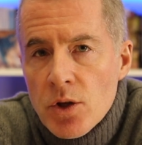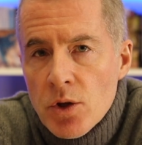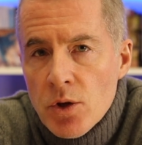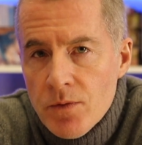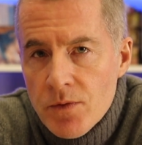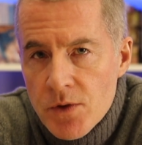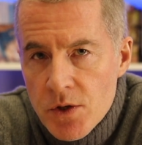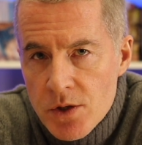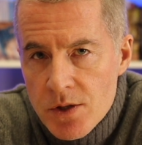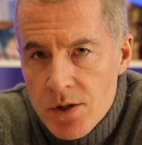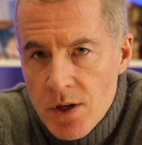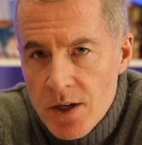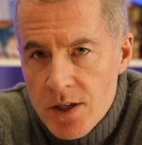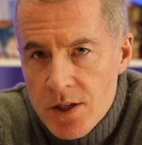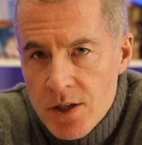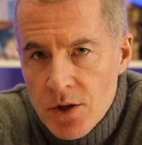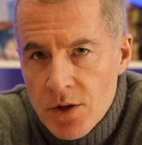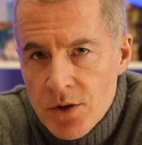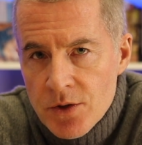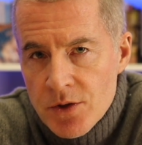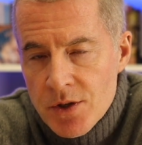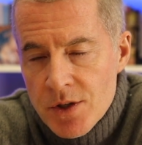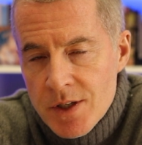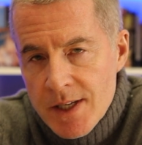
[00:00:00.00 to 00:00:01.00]
you've just got to
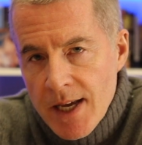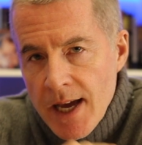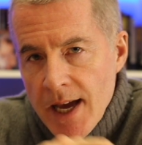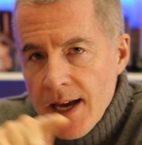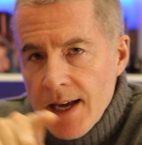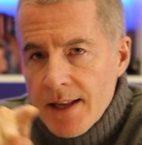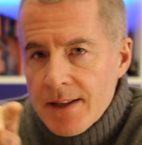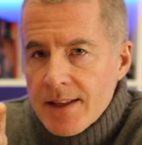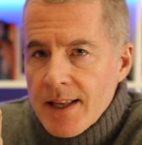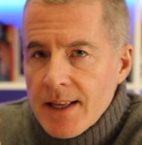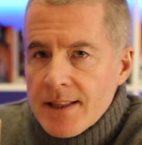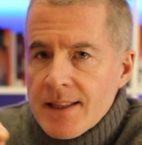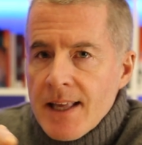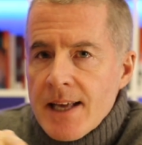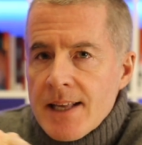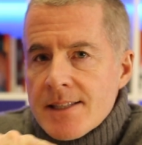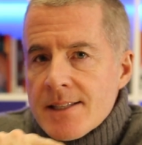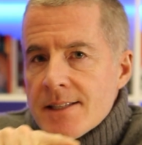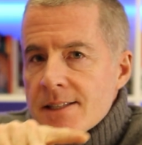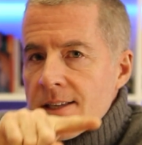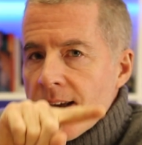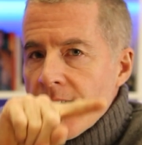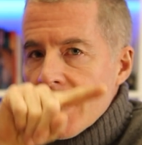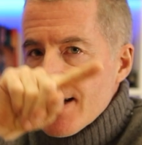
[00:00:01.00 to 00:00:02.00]
understand that that
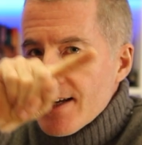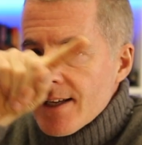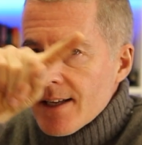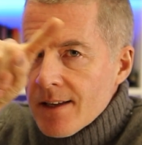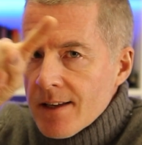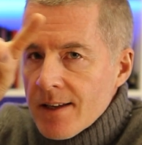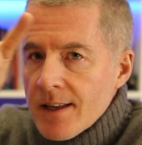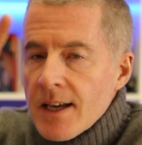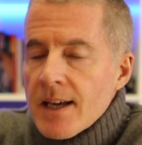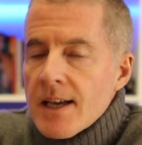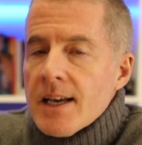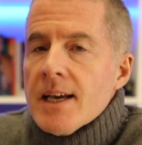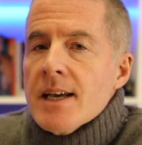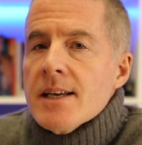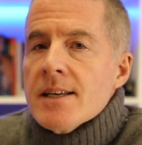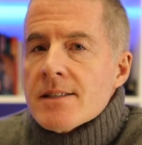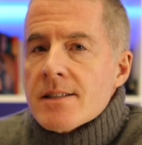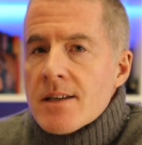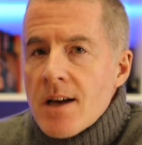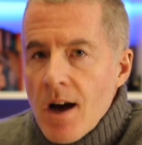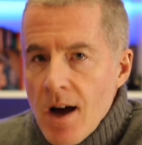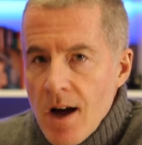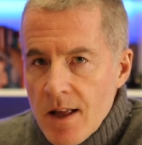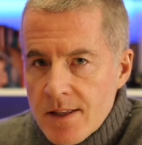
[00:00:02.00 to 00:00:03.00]
cycle is
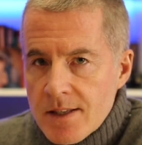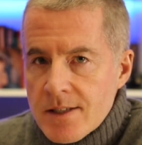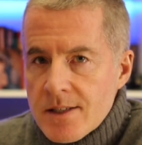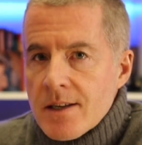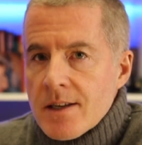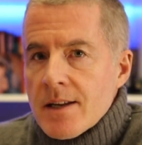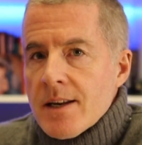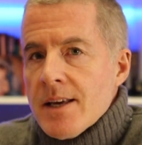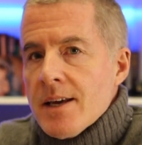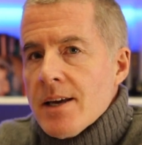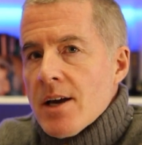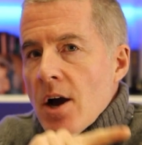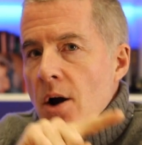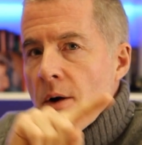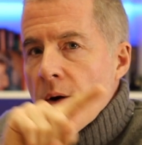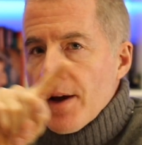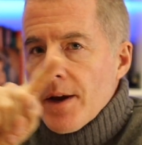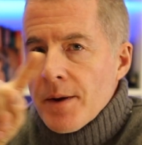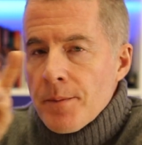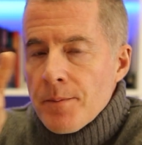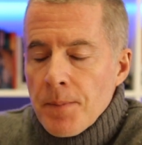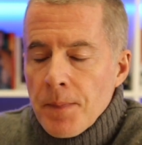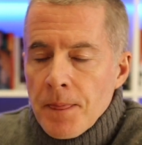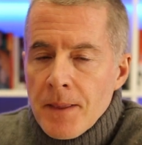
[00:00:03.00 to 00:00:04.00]
constantly going,
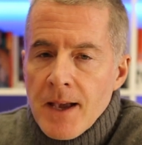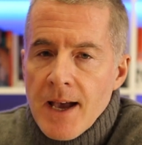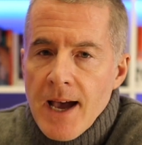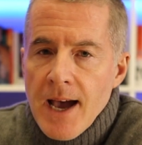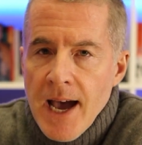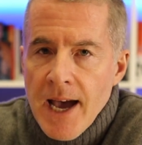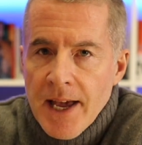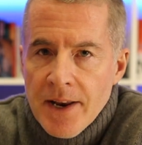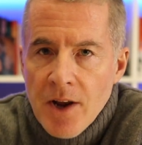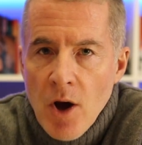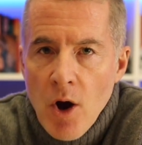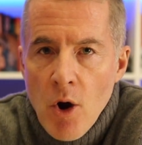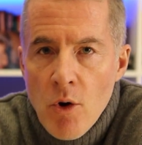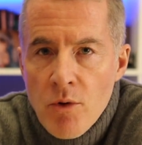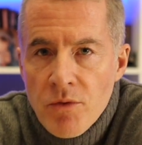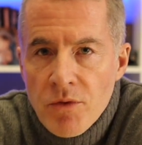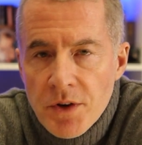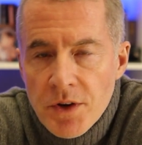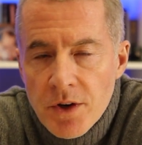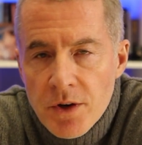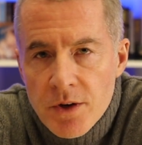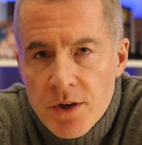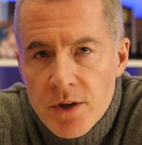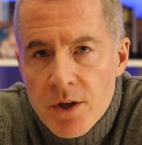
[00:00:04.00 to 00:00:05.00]
and over
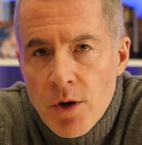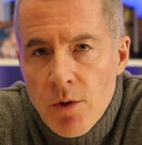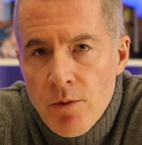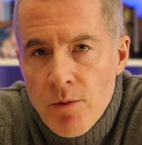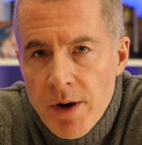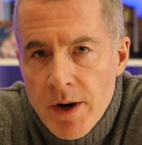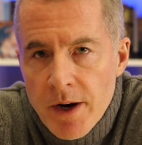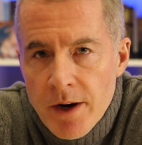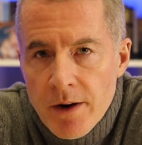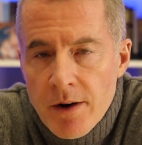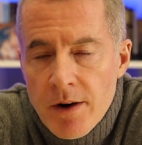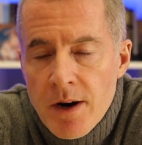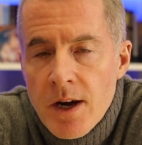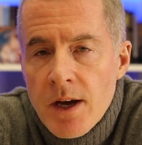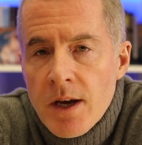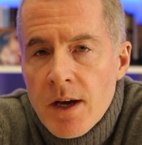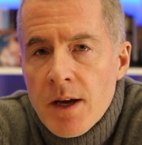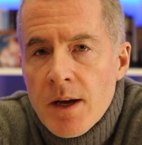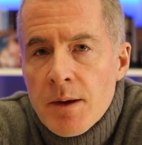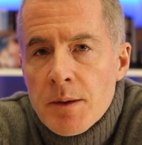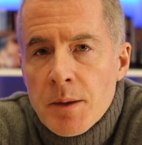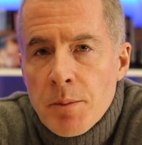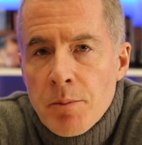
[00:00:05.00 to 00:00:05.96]
your career, the